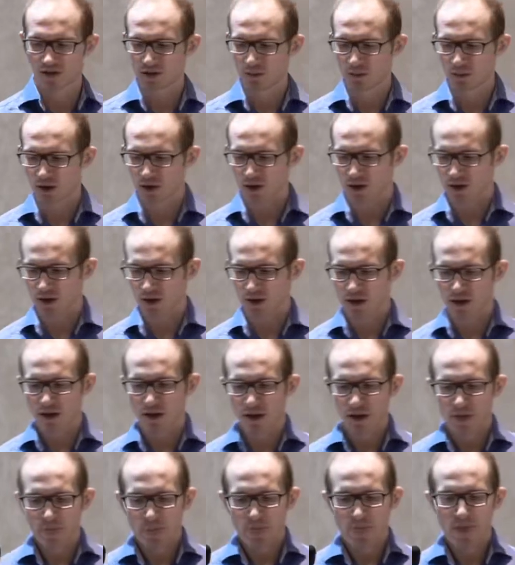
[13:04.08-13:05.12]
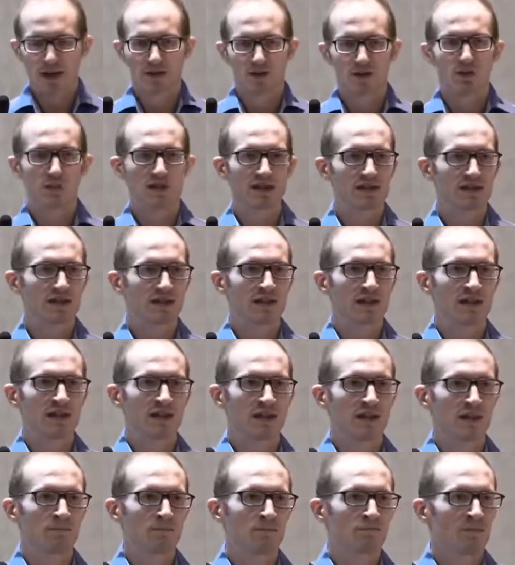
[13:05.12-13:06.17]
SIM card, and you
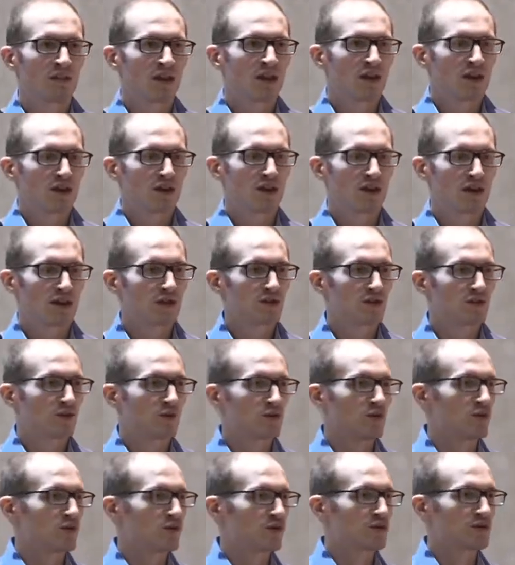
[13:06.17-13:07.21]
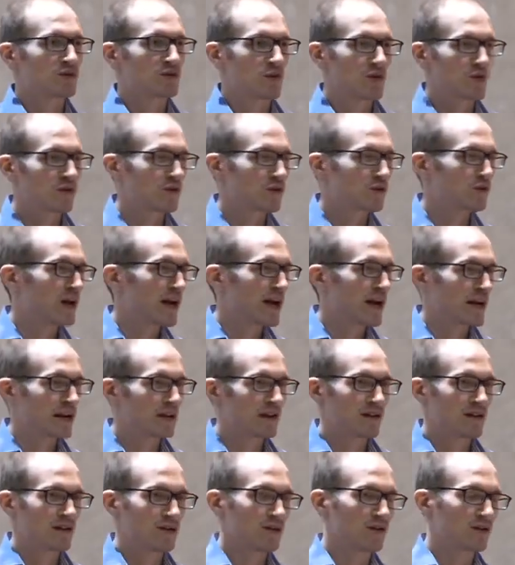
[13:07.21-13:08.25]
basically connect it to your server rack
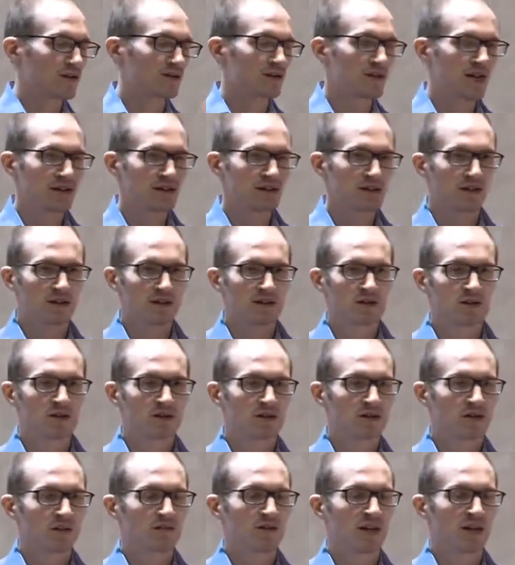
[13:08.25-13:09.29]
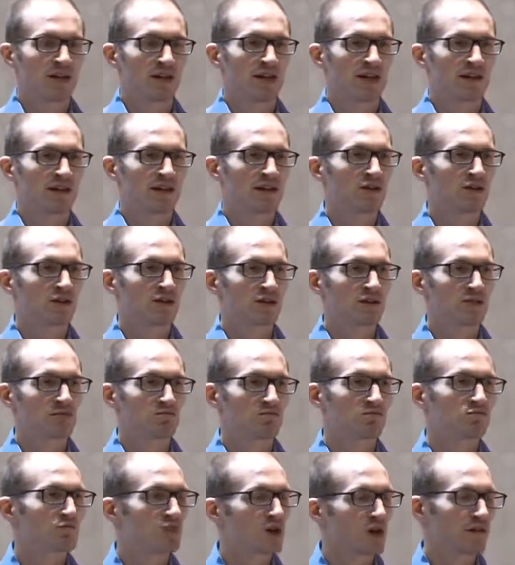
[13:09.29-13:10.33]
in your data center or something, and then you
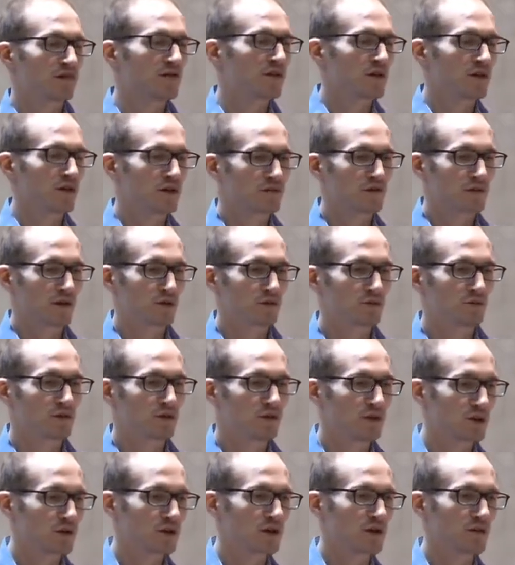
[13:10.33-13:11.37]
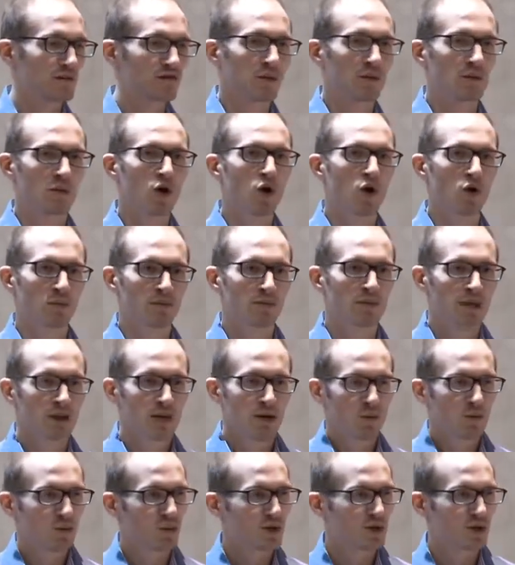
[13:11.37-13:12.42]
can configure it from remotely from home,
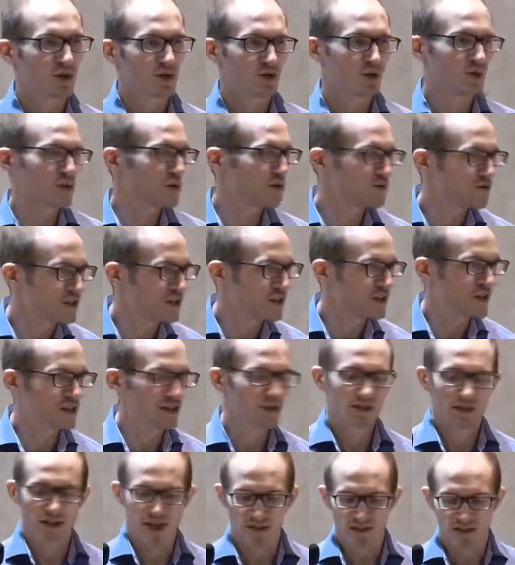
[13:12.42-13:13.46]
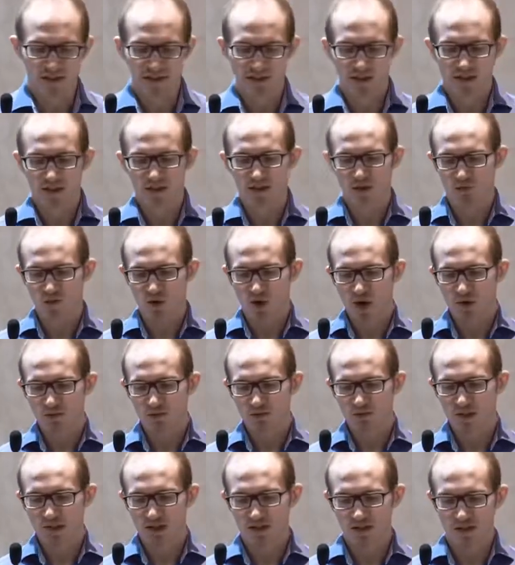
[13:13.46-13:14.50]
which is convenient, nice. The
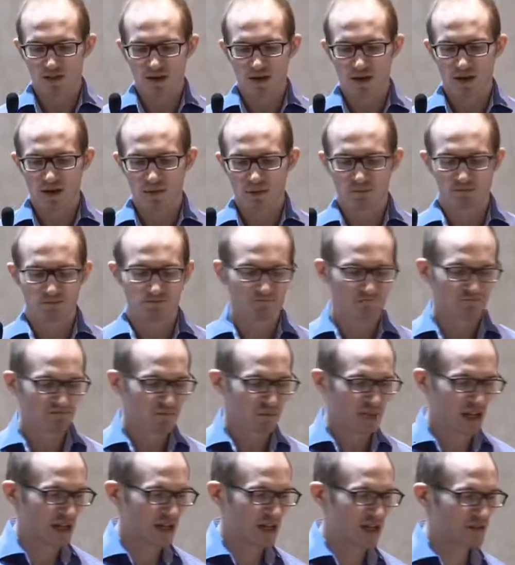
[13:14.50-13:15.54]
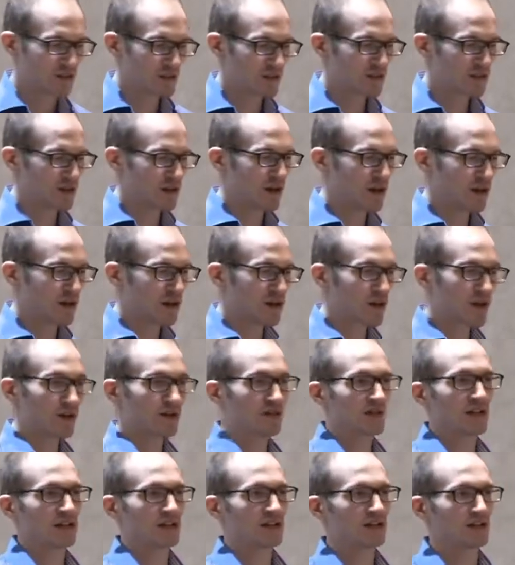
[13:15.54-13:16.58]
problem is um, it's in a lot
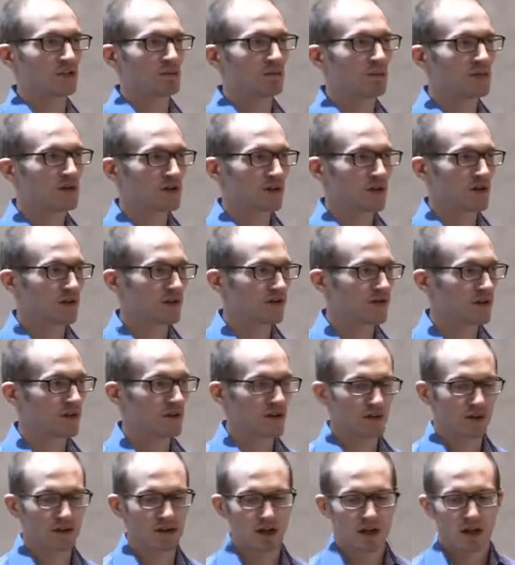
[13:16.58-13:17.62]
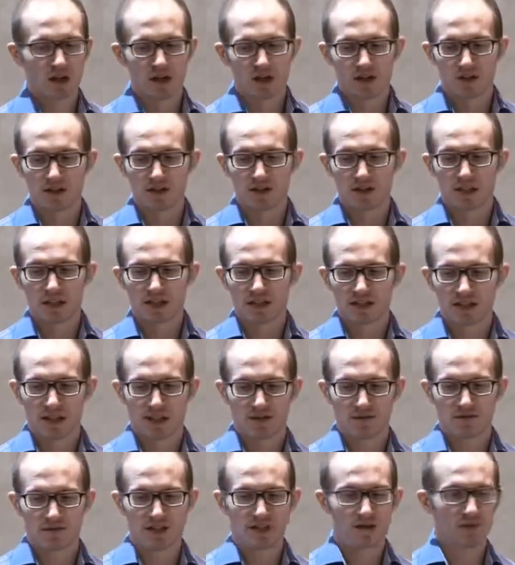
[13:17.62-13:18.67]
of cases misconfigured, these things
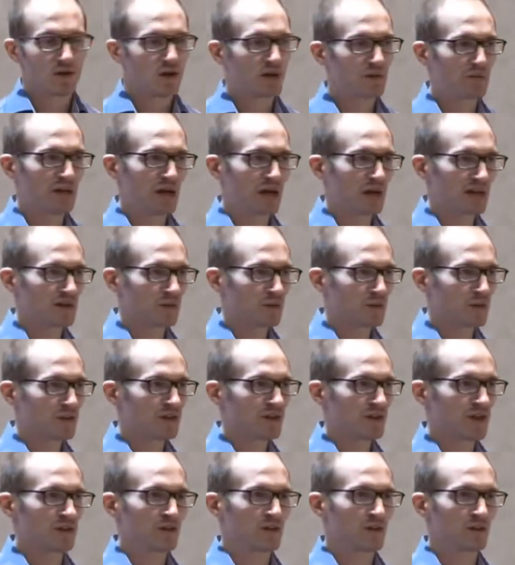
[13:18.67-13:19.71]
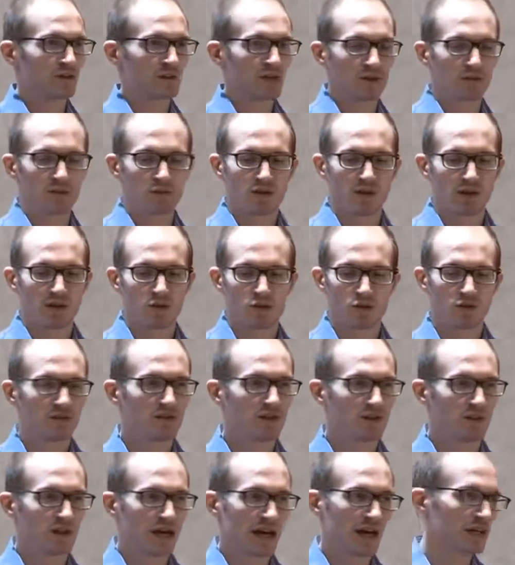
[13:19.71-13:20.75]
have default passwords, and sometimes they don't
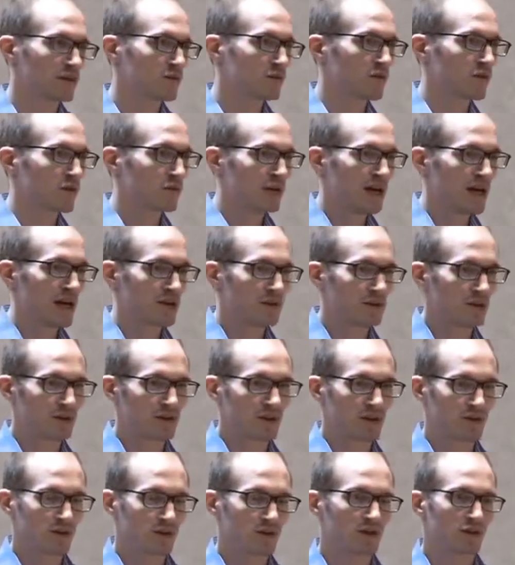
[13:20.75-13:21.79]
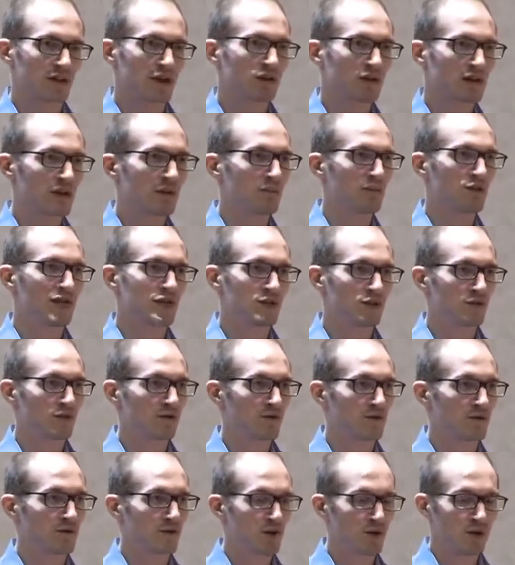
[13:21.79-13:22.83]
even ask for a password. They just directly patch you
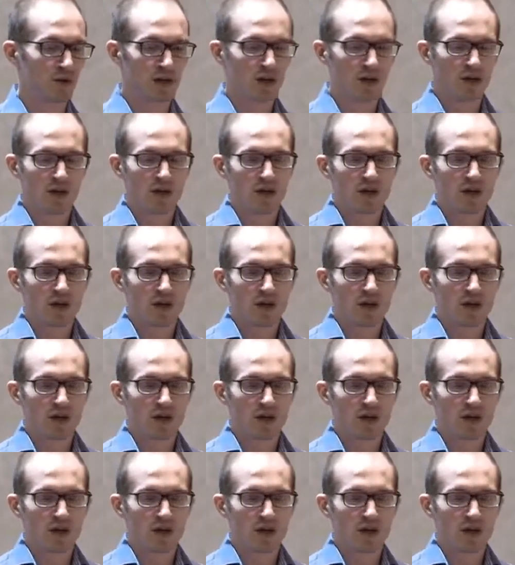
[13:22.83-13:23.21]
through.